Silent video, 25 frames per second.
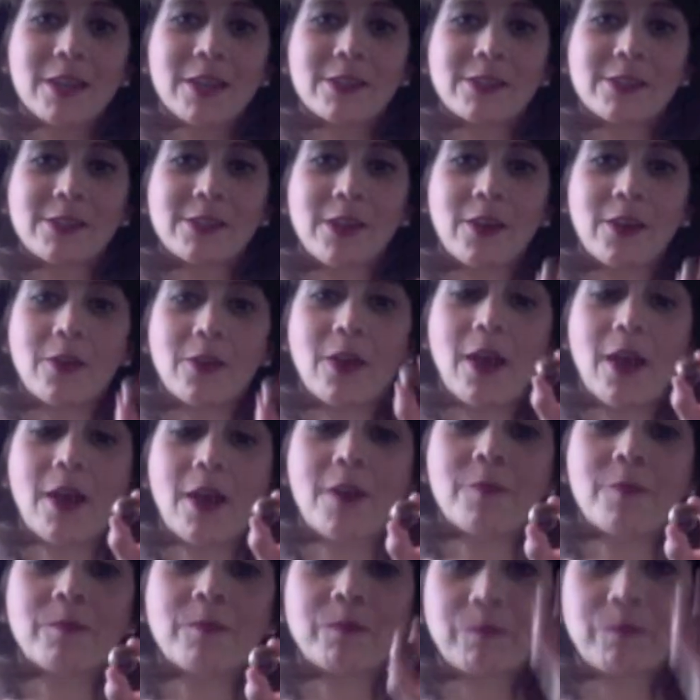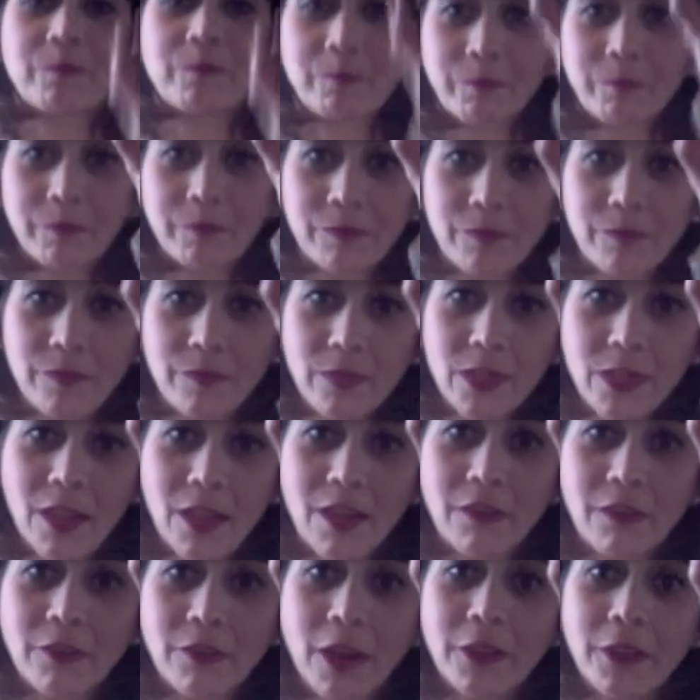So
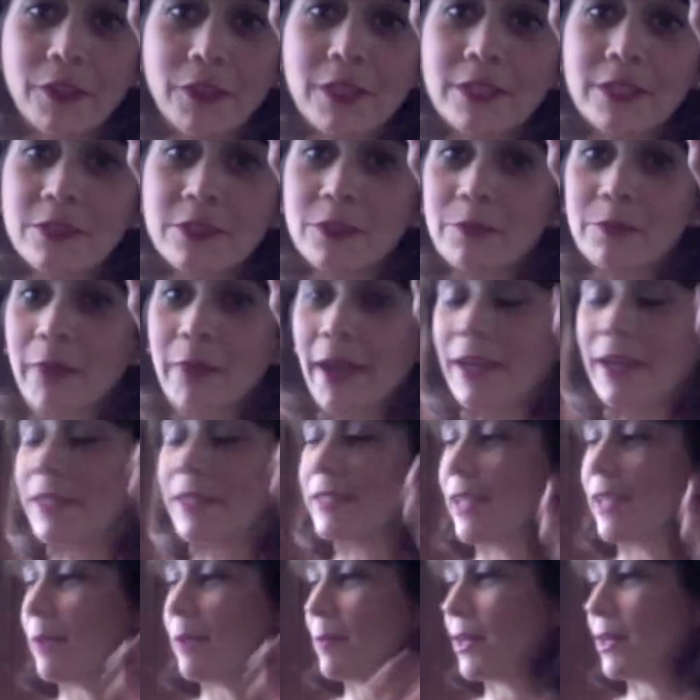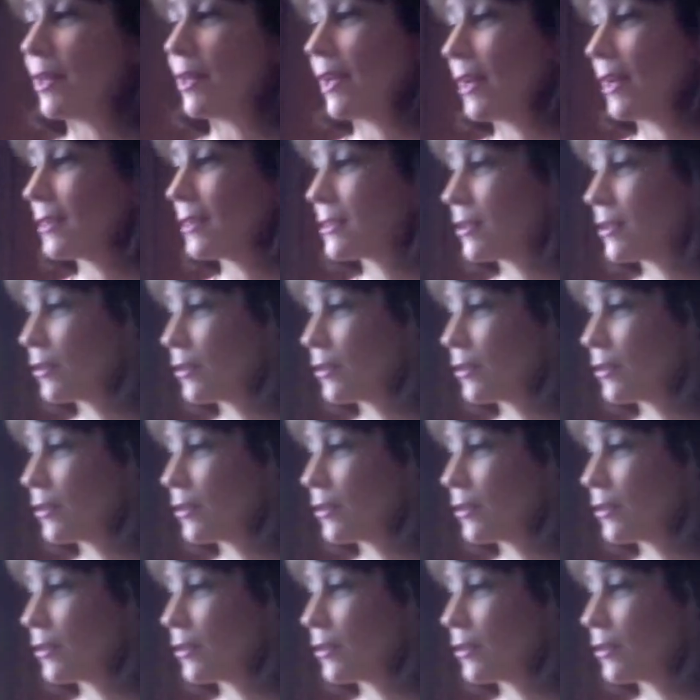I've got these little macadamia nuts that